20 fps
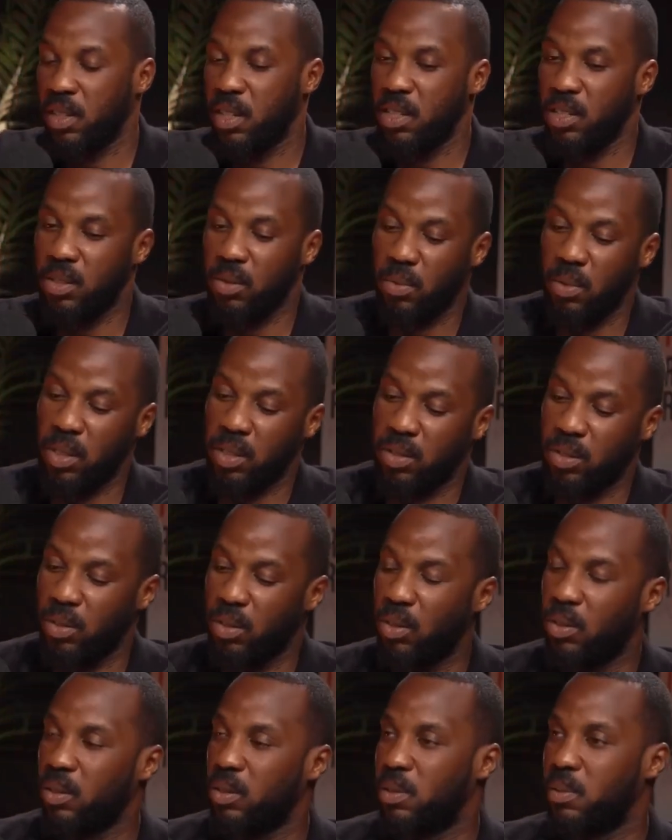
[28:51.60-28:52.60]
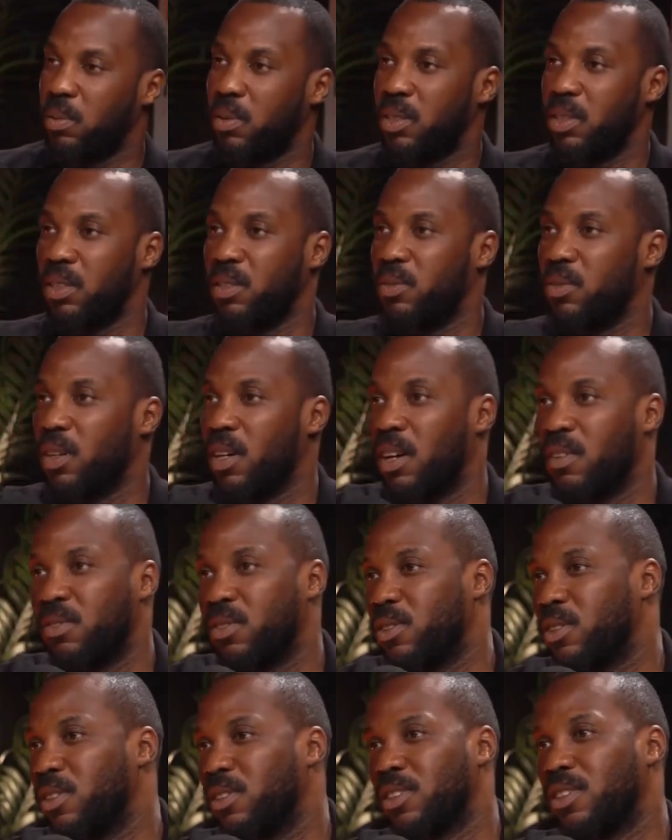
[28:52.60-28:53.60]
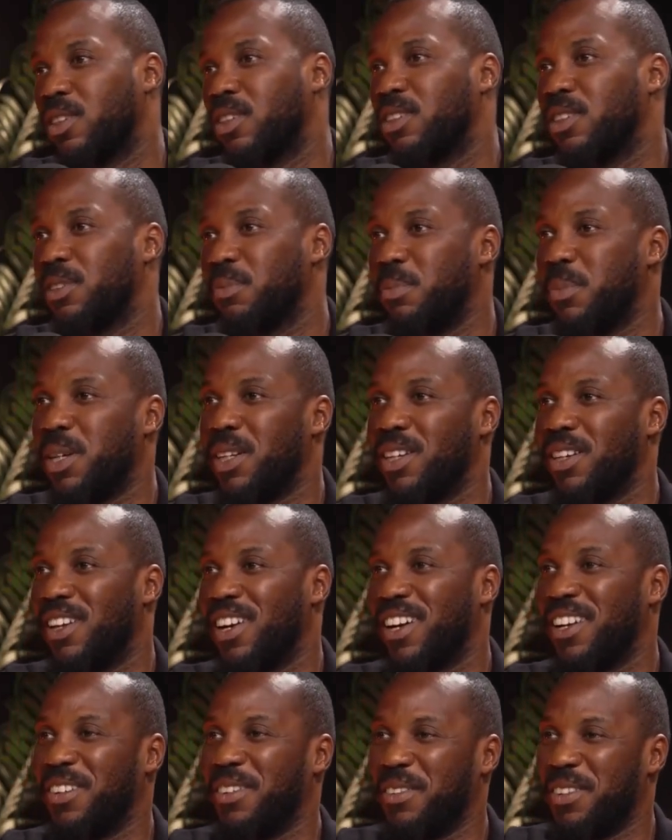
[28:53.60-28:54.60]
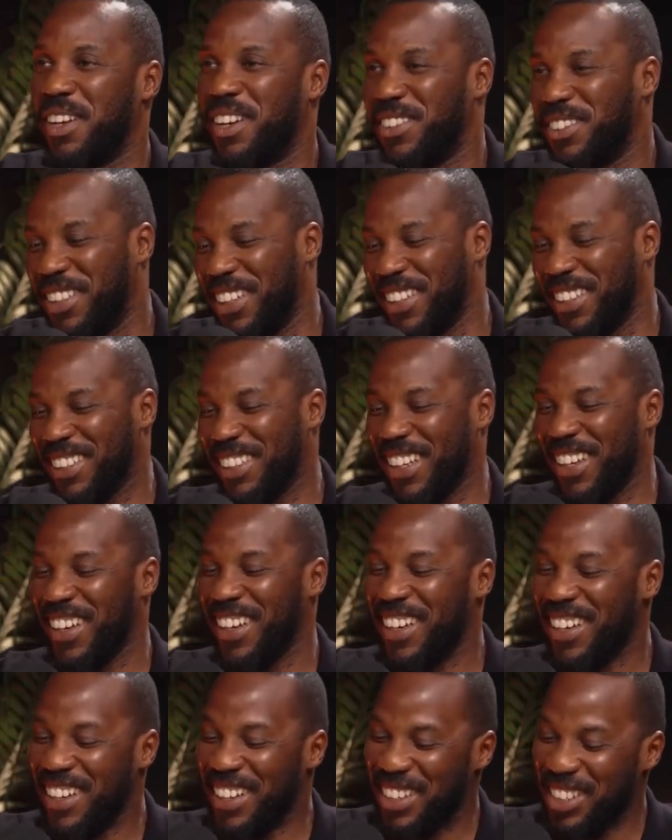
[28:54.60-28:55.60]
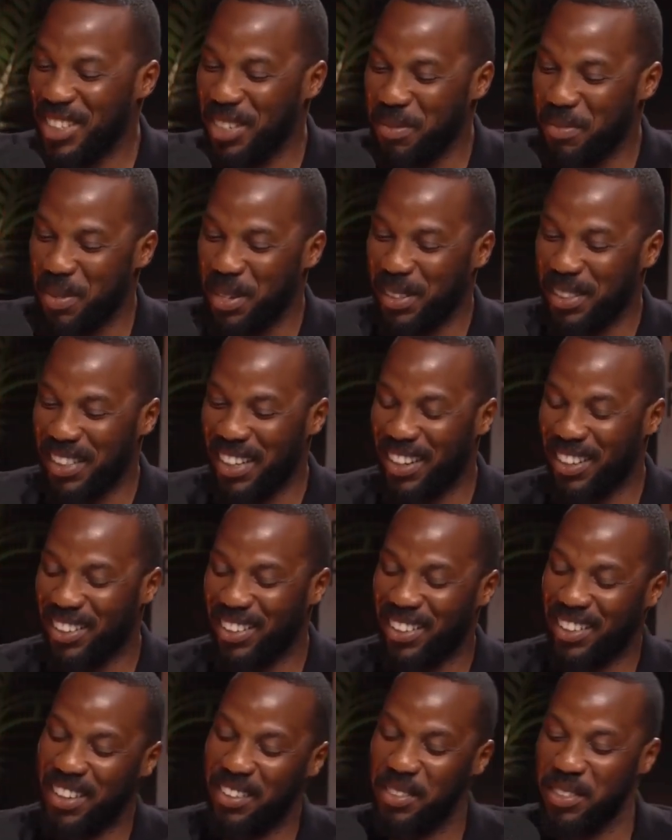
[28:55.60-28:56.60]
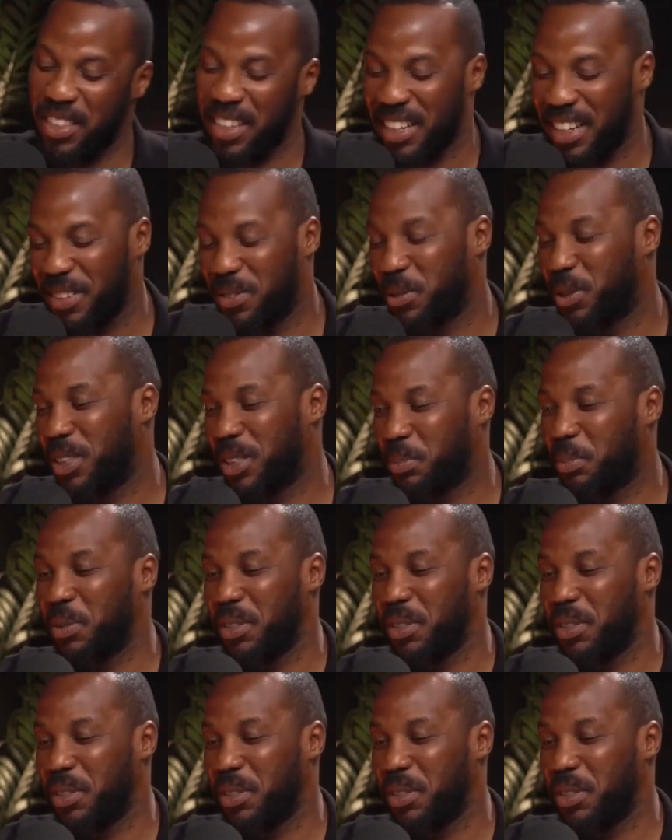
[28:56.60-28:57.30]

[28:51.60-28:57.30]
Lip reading: I think that's the way to go, especially if you haven't got tons of money lying around to build out everything at once.